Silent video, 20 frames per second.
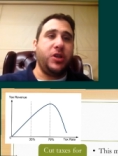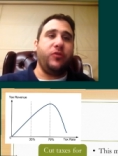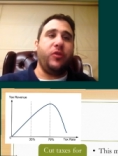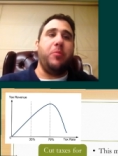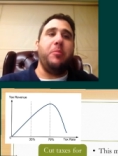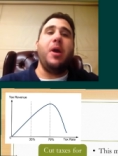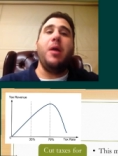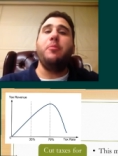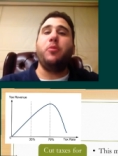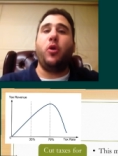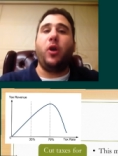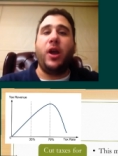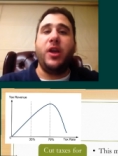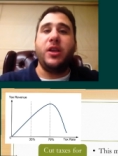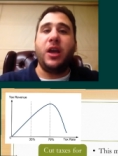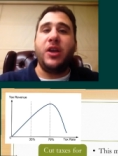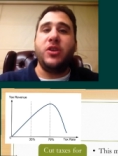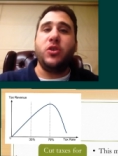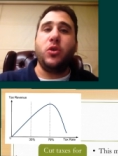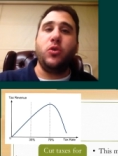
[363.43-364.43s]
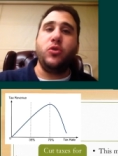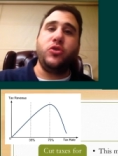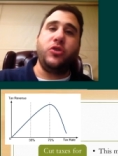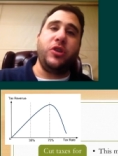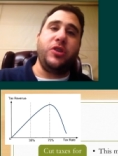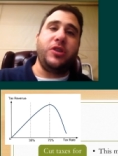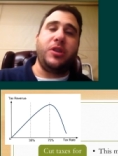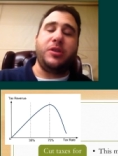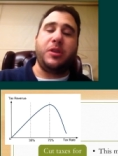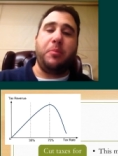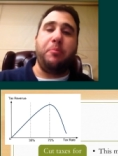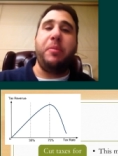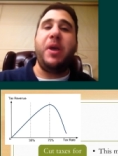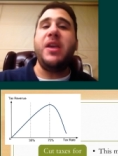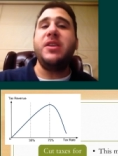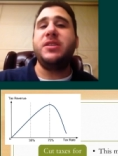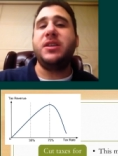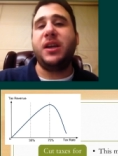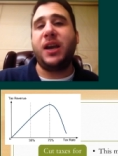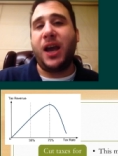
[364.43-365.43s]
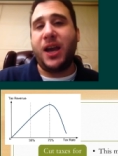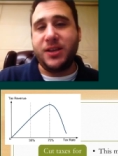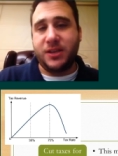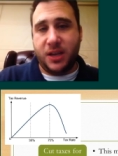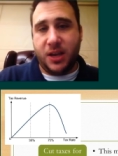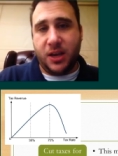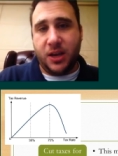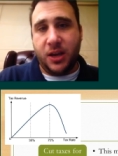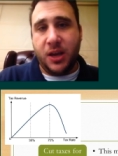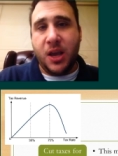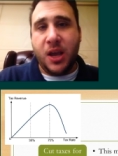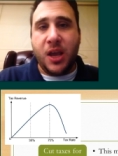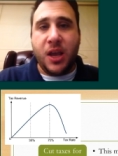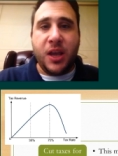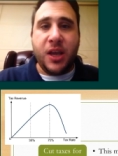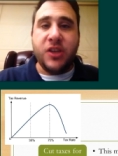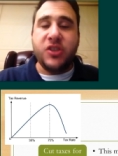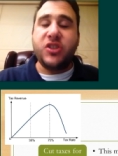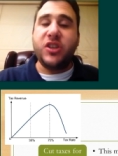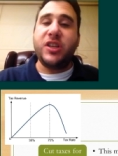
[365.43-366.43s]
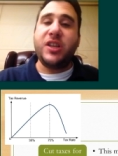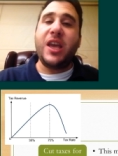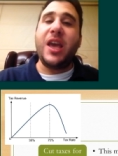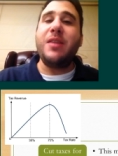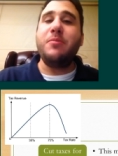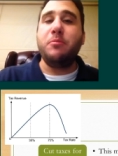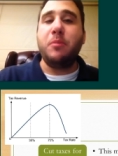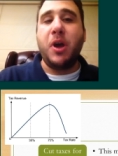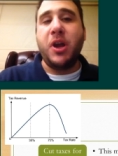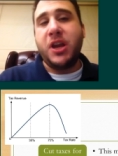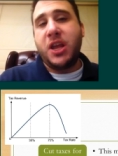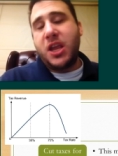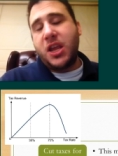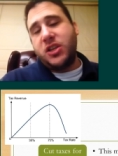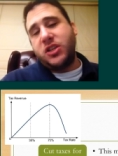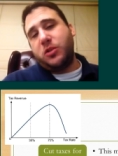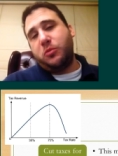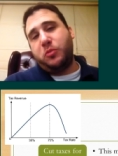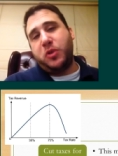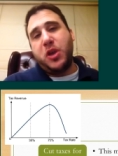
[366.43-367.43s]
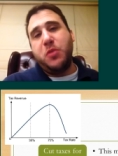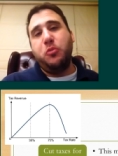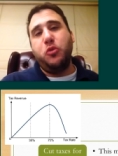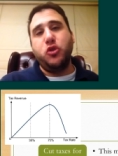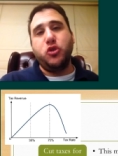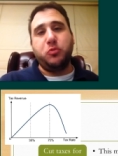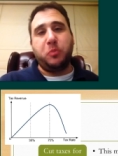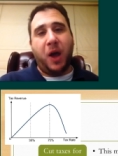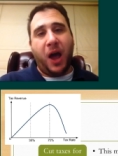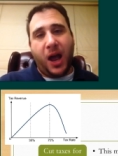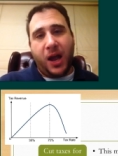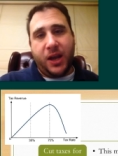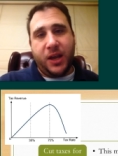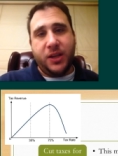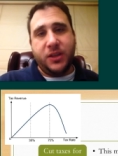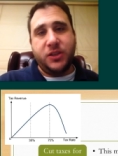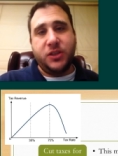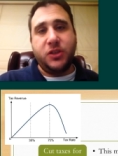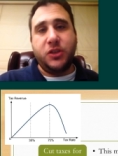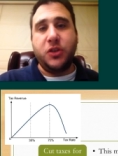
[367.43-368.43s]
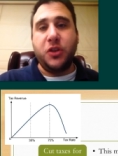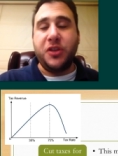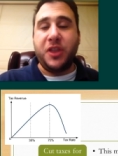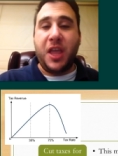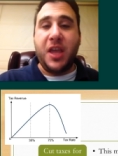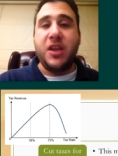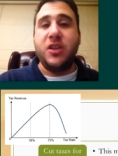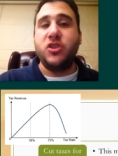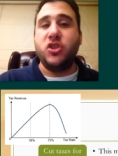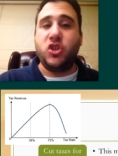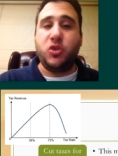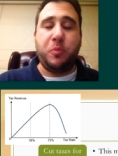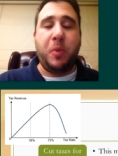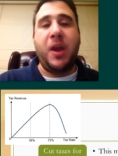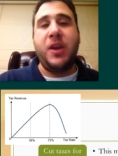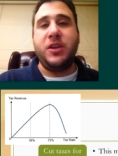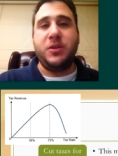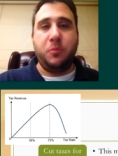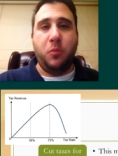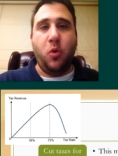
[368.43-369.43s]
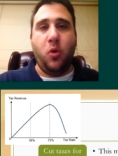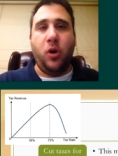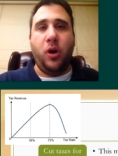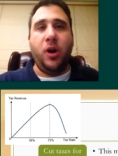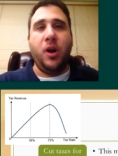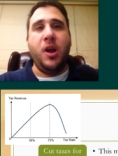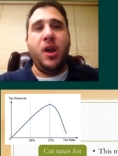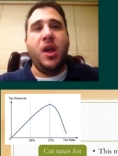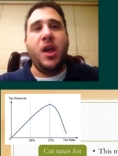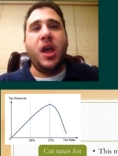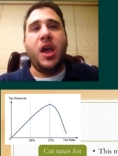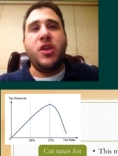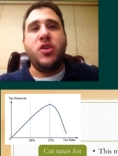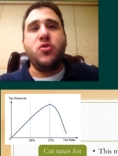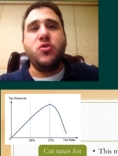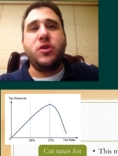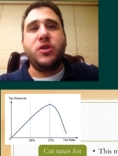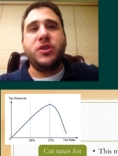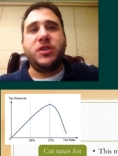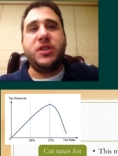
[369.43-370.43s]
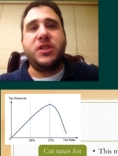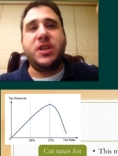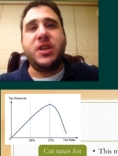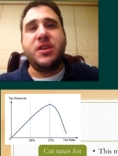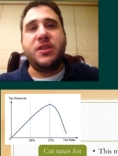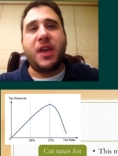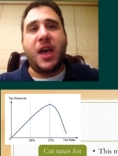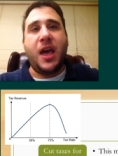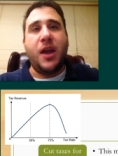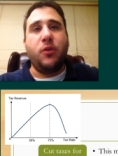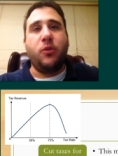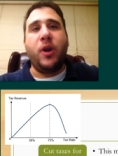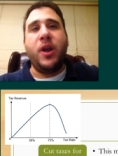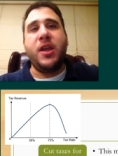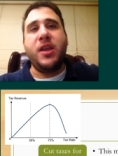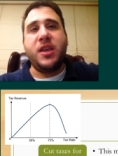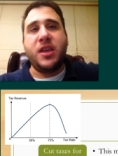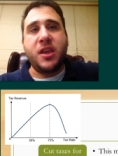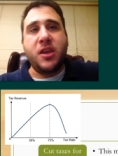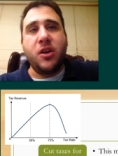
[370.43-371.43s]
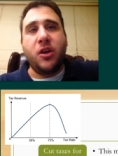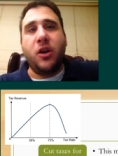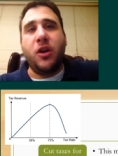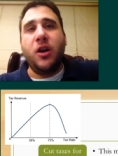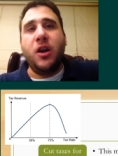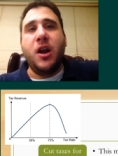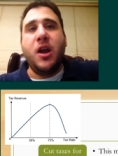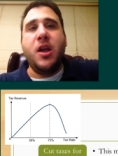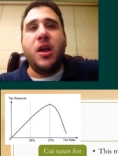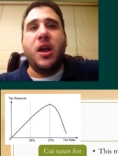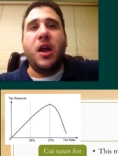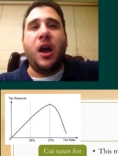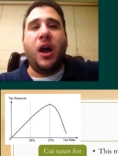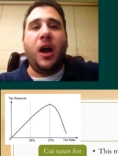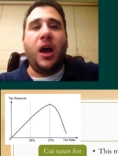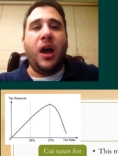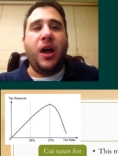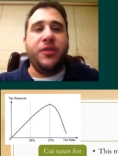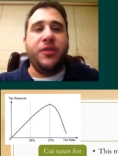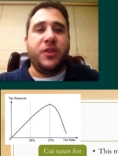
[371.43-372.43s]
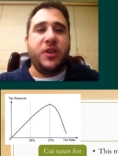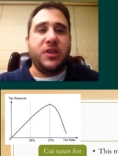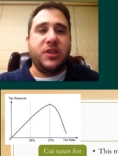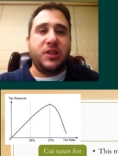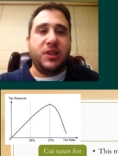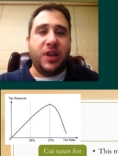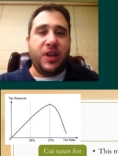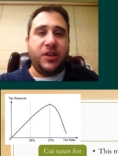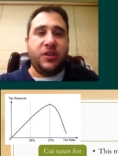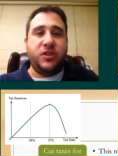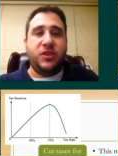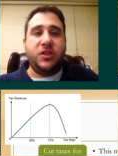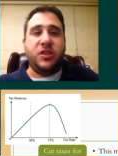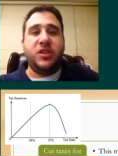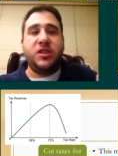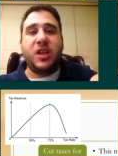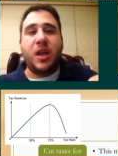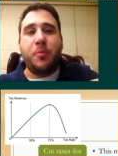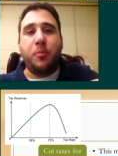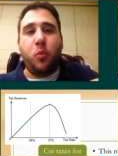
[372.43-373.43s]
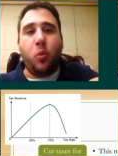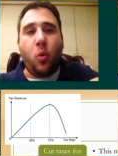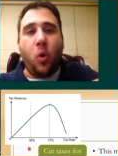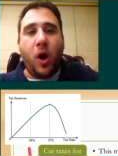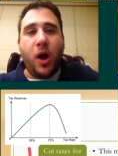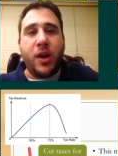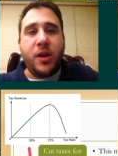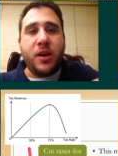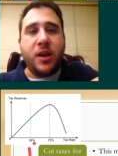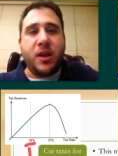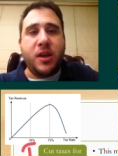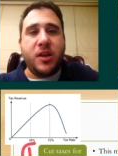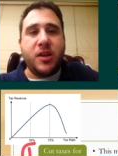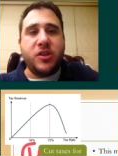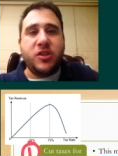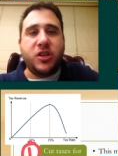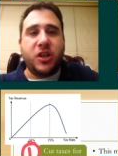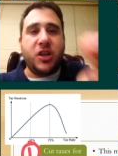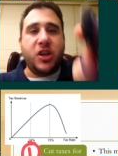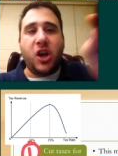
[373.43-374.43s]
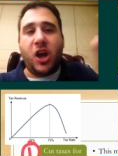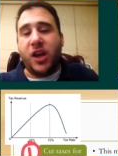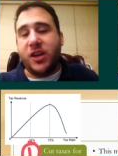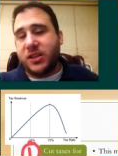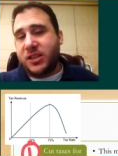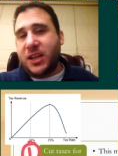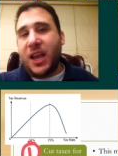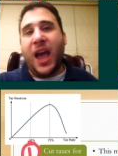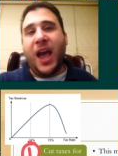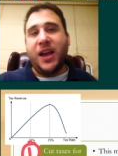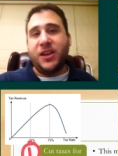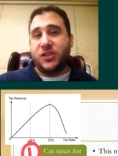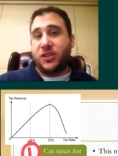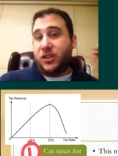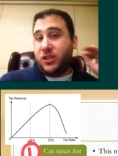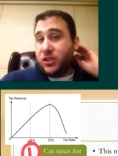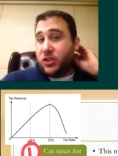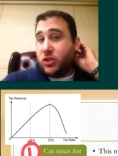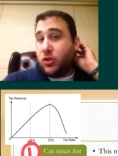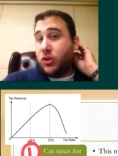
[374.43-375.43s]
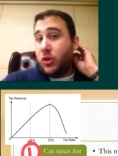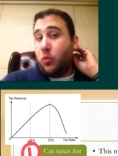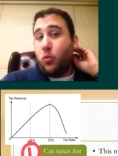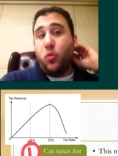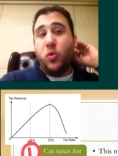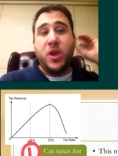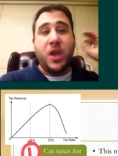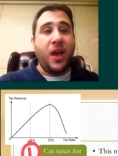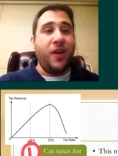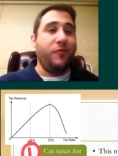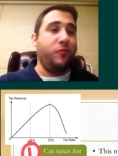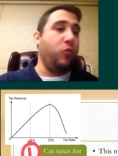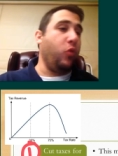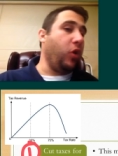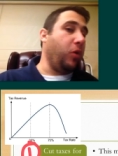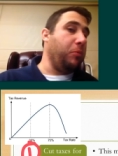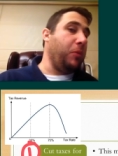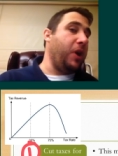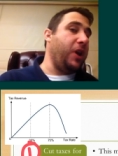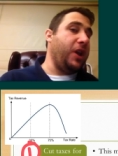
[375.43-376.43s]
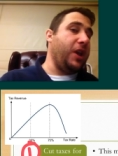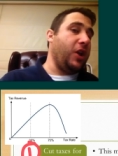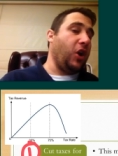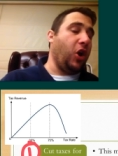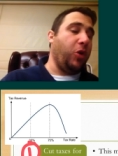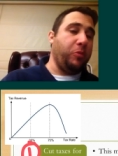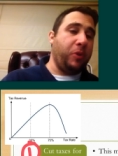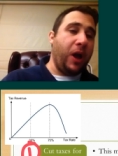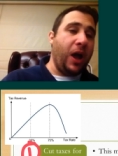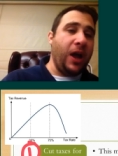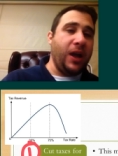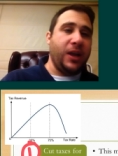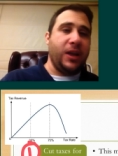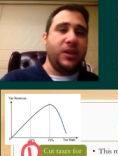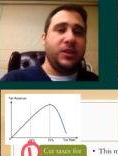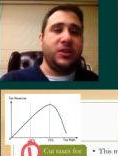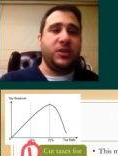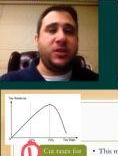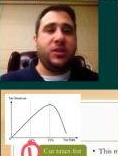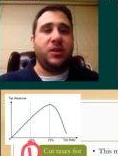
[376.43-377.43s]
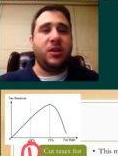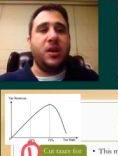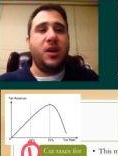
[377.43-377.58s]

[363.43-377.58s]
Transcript: And remember, I told you that the basic idea is to get money into people's pockets so that they can spend more. And you can see that right here on this list. Step one is to cut taxes so that we have more money in our pockets.